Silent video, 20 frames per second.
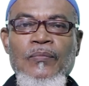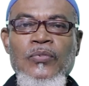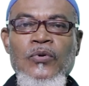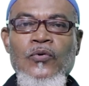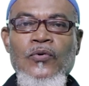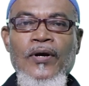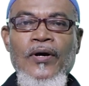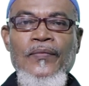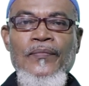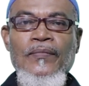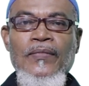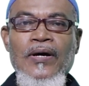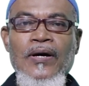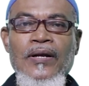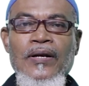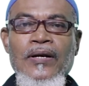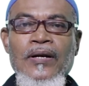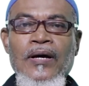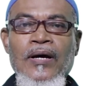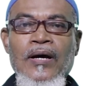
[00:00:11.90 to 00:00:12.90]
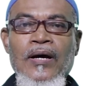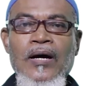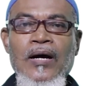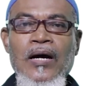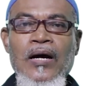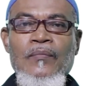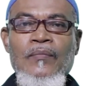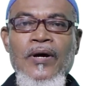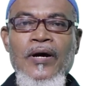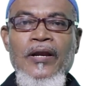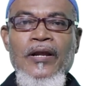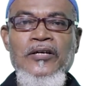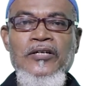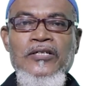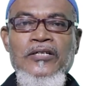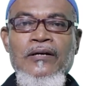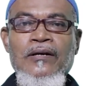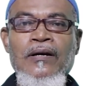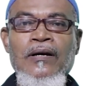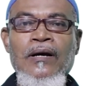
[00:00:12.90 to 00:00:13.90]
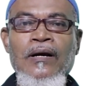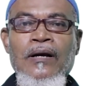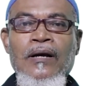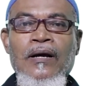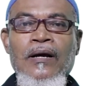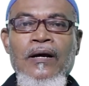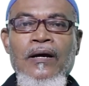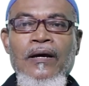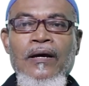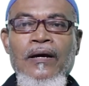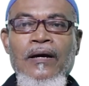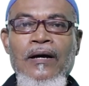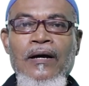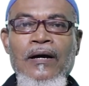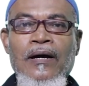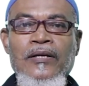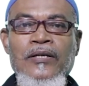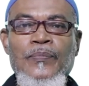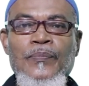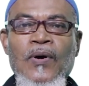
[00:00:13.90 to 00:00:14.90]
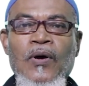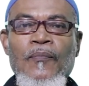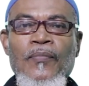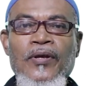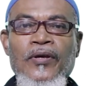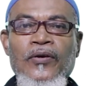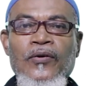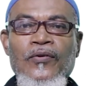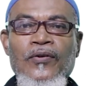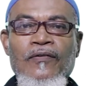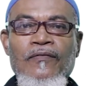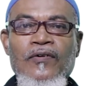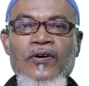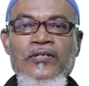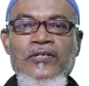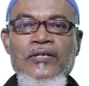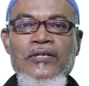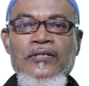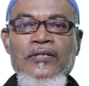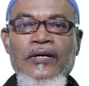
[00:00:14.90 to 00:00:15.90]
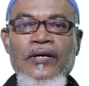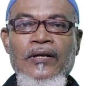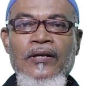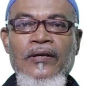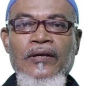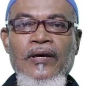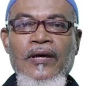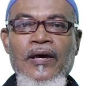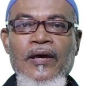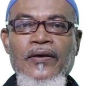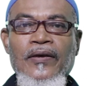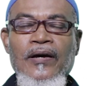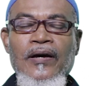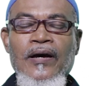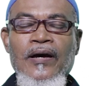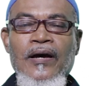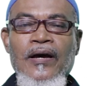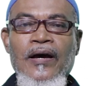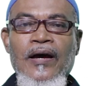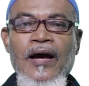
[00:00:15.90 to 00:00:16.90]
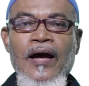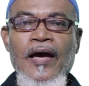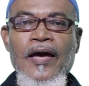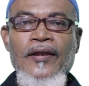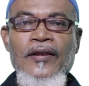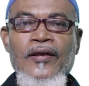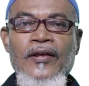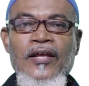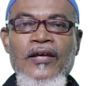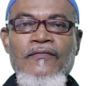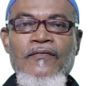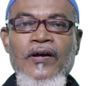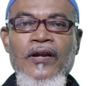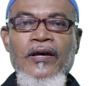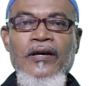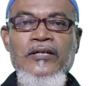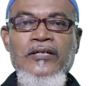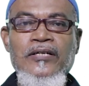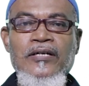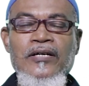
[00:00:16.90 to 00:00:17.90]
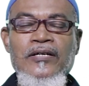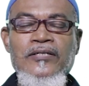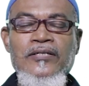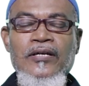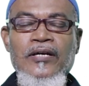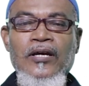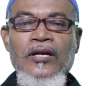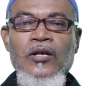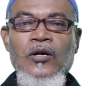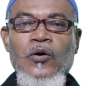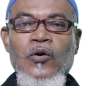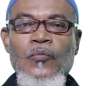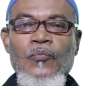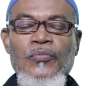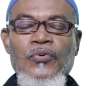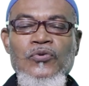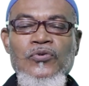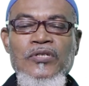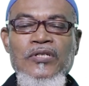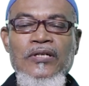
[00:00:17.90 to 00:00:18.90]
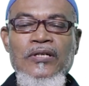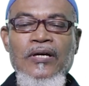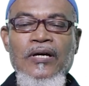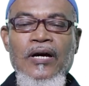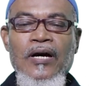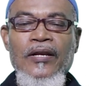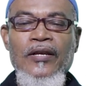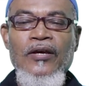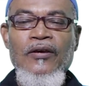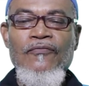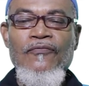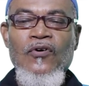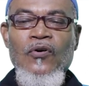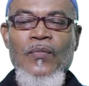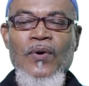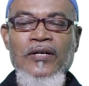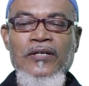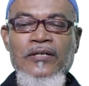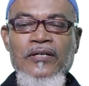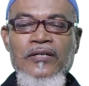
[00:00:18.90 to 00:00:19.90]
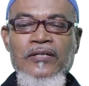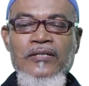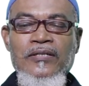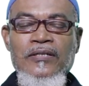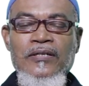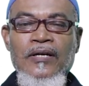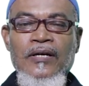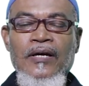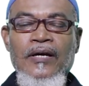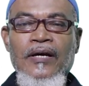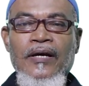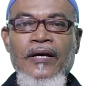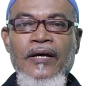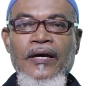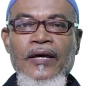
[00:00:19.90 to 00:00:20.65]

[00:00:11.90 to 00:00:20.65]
is Abdul Rahman. I'm a lecturer at Public University in Kenya. I deliver lectures in computing and informatics.